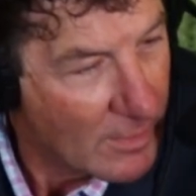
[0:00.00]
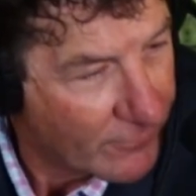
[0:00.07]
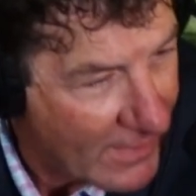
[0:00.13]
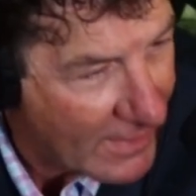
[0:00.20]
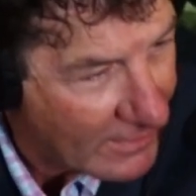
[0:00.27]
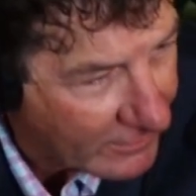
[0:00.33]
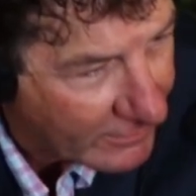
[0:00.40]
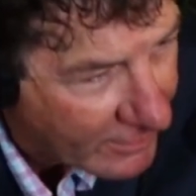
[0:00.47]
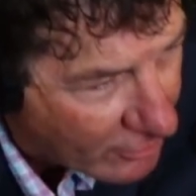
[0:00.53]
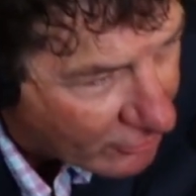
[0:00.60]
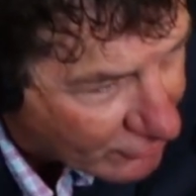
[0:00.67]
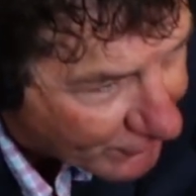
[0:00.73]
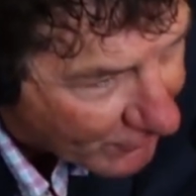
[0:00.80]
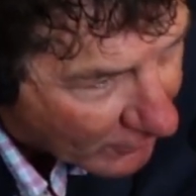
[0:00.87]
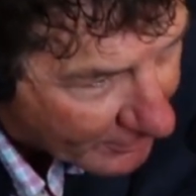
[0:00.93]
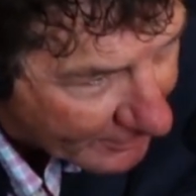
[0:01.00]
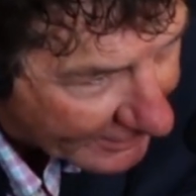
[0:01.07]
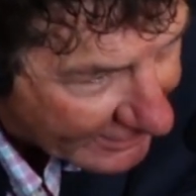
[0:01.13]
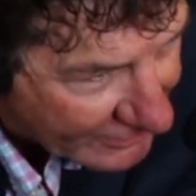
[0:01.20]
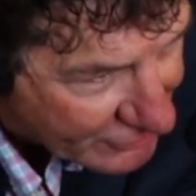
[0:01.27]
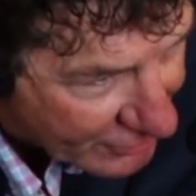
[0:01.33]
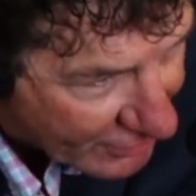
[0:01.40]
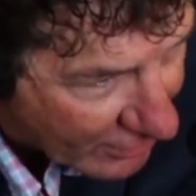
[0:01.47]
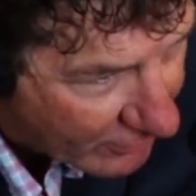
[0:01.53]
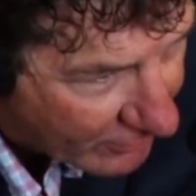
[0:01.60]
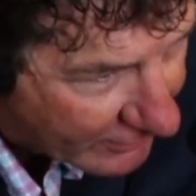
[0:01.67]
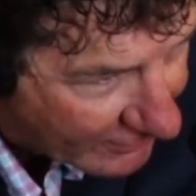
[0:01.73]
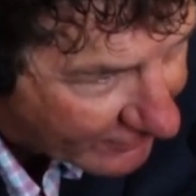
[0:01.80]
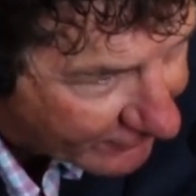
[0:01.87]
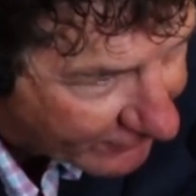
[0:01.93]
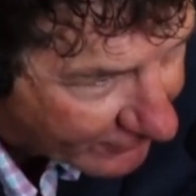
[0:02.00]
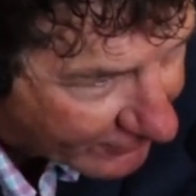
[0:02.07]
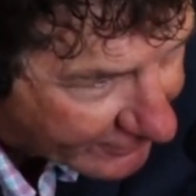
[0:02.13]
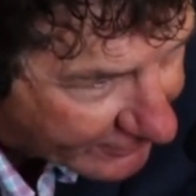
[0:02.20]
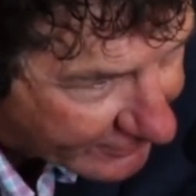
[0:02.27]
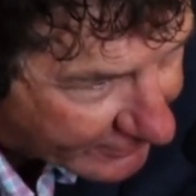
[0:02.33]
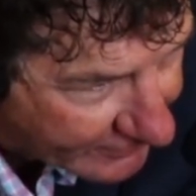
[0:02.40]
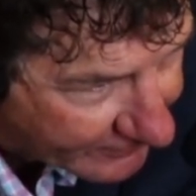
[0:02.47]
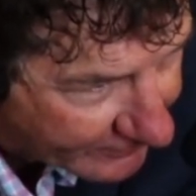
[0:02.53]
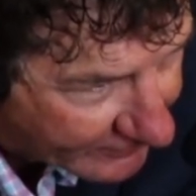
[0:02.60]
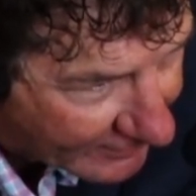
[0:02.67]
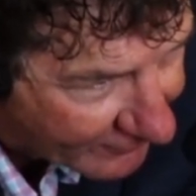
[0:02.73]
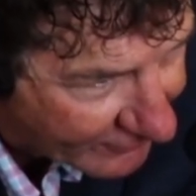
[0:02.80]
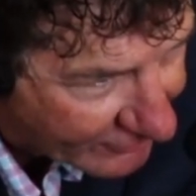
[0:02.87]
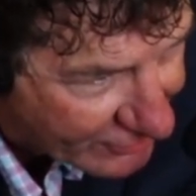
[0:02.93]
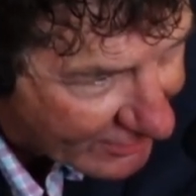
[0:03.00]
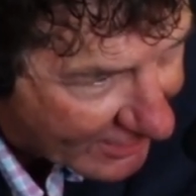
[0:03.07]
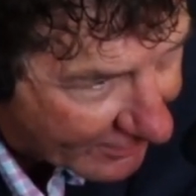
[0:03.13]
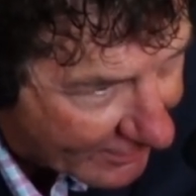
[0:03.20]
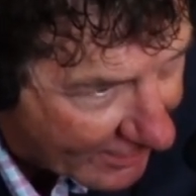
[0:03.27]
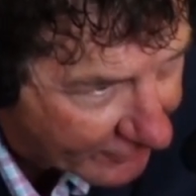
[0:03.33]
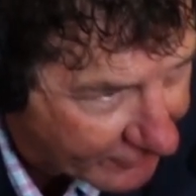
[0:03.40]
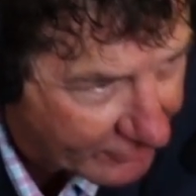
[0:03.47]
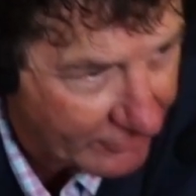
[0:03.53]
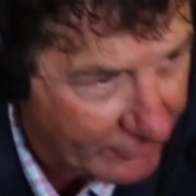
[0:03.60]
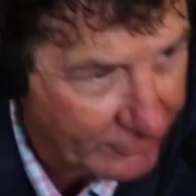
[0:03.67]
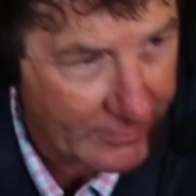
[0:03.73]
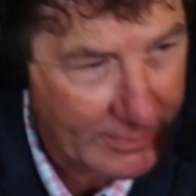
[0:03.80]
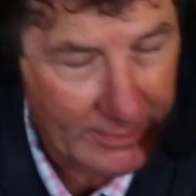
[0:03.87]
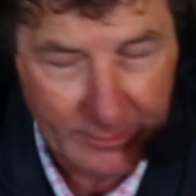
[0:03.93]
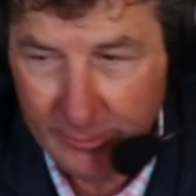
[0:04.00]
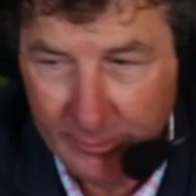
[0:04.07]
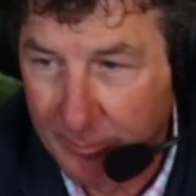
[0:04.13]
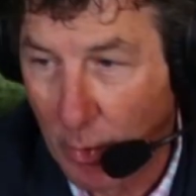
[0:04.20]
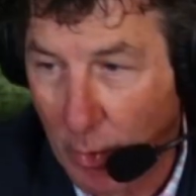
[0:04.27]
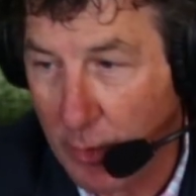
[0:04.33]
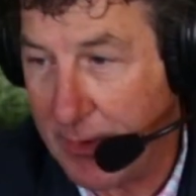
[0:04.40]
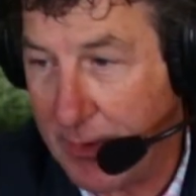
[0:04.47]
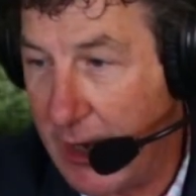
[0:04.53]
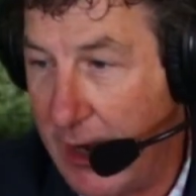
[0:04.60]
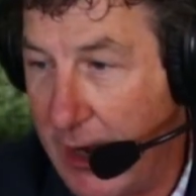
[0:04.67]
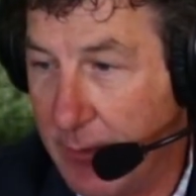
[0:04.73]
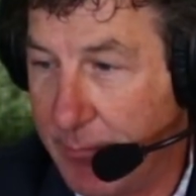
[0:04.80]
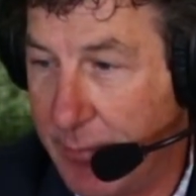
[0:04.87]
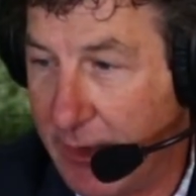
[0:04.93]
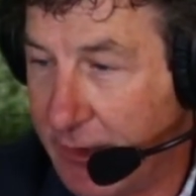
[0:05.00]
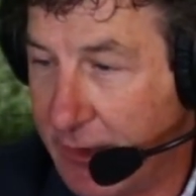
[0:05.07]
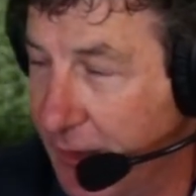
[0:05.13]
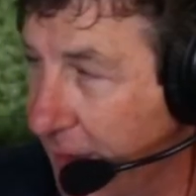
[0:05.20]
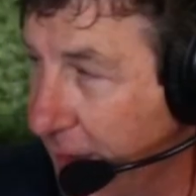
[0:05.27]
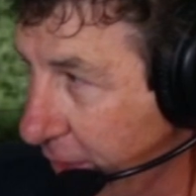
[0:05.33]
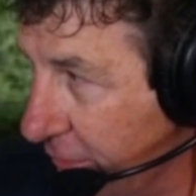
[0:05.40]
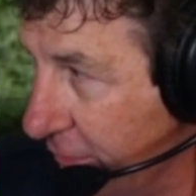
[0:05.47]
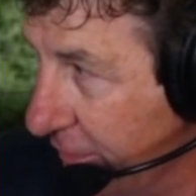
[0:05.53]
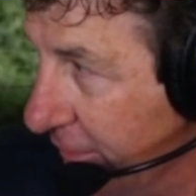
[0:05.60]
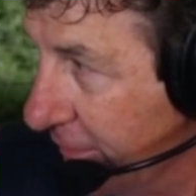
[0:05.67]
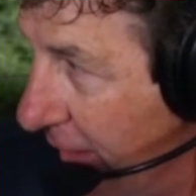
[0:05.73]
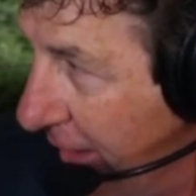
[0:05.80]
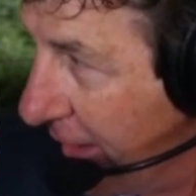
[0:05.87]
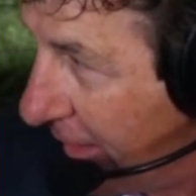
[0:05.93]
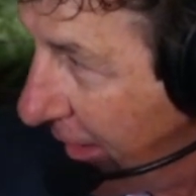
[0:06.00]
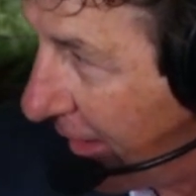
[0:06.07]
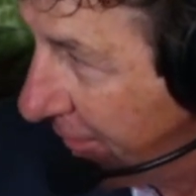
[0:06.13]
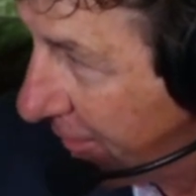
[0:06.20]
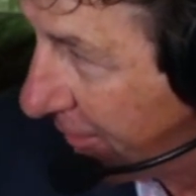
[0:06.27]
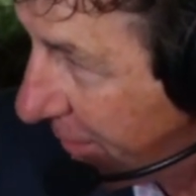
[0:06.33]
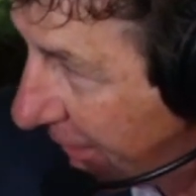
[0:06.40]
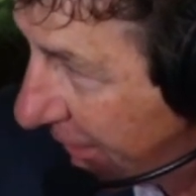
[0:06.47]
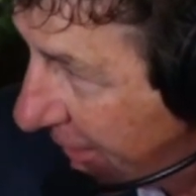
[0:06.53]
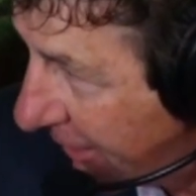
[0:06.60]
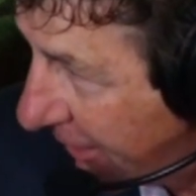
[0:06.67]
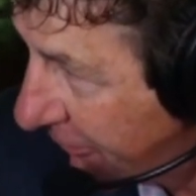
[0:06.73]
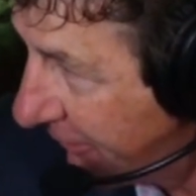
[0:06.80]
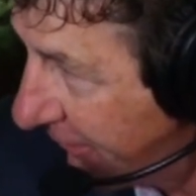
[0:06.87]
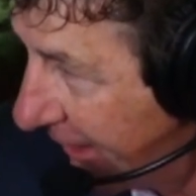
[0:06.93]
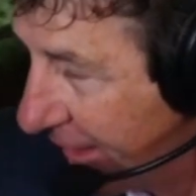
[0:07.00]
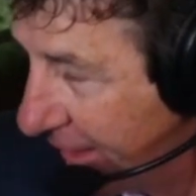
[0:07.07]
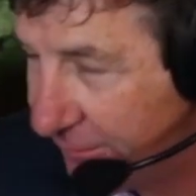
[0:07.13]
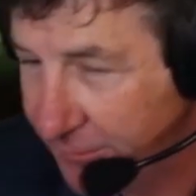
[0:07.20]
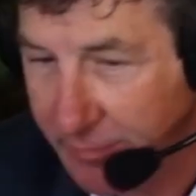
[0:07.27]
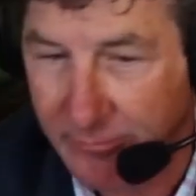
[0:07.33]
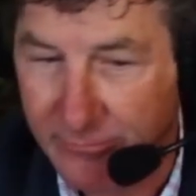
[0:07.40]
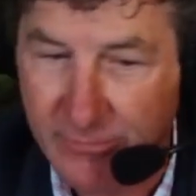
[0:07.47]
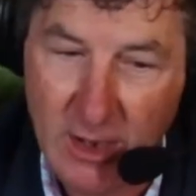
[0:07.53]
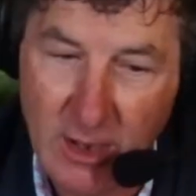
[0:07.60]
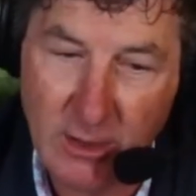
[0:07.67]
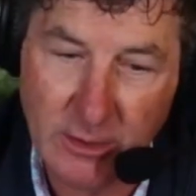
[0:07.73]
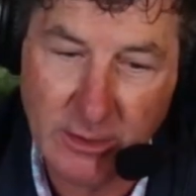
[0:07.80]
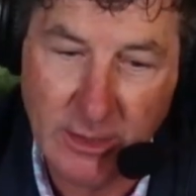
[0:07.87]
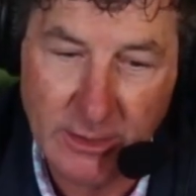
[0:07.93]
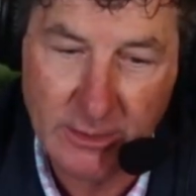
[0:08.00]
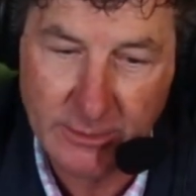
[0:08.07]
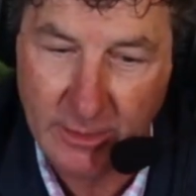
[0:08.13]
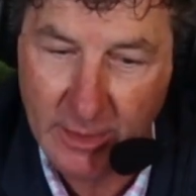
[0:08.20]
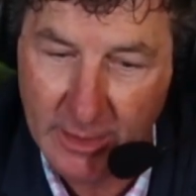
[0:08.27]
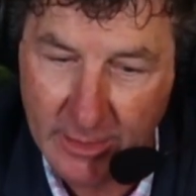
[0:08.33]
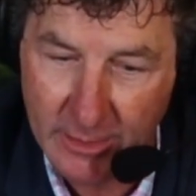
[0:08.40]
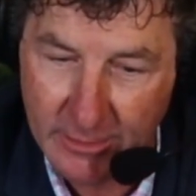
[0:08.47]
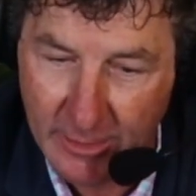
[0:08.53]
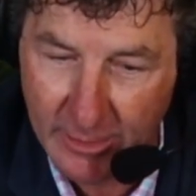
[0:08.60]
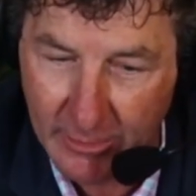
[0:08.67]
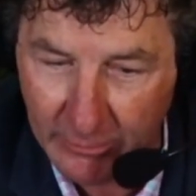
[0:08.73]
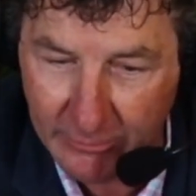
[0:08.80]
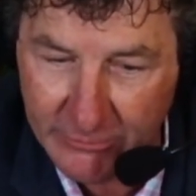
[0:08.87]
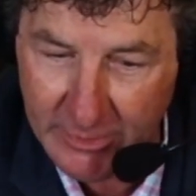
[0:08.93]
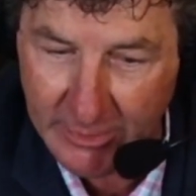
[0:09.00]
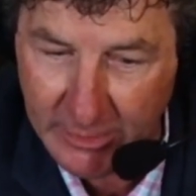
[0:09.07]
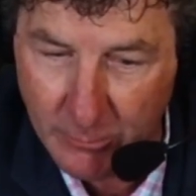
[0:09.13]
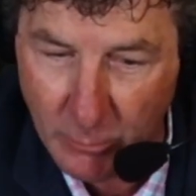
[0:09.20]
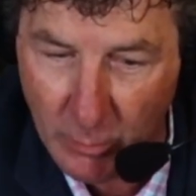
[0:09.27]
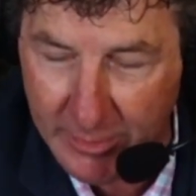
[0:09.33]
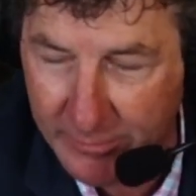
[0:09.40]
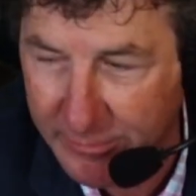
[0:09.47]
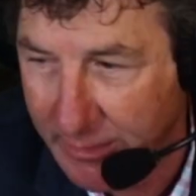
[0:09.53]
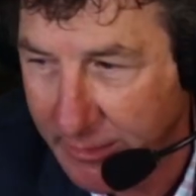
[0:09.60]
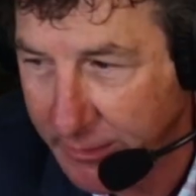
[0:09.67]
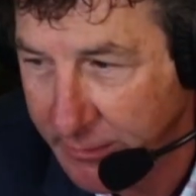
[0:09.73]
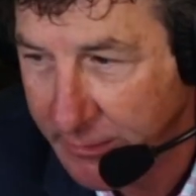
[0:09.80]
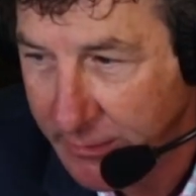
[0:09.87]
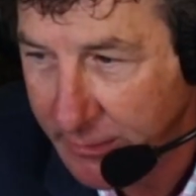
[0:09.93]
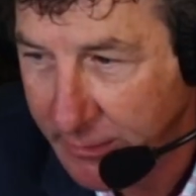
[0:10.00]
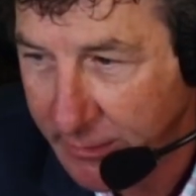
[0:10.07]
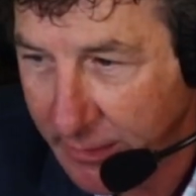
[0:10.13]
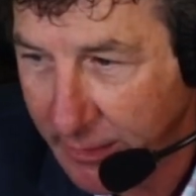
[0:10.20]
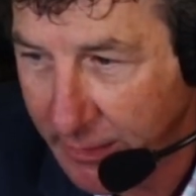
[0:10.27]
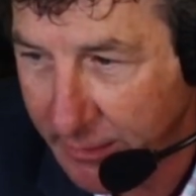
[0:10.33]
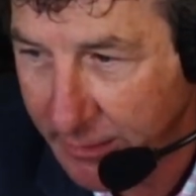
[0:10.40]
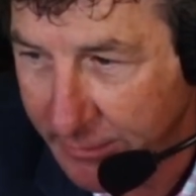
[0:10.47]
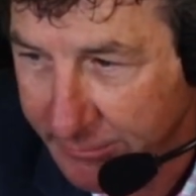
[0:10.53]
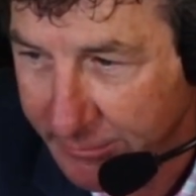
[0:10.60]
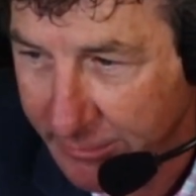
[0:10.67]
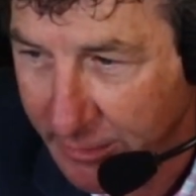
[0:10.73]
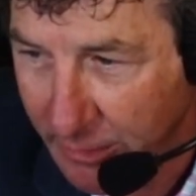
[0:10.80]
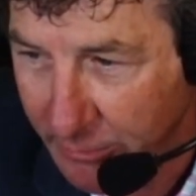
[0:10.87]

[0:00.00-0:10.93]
Finally, Coach, before we let you go, I'd love for you to give a shout out to the Boyd Buchanan Buccaneers and the Buccaneer fans that follow you and are sticking with you. You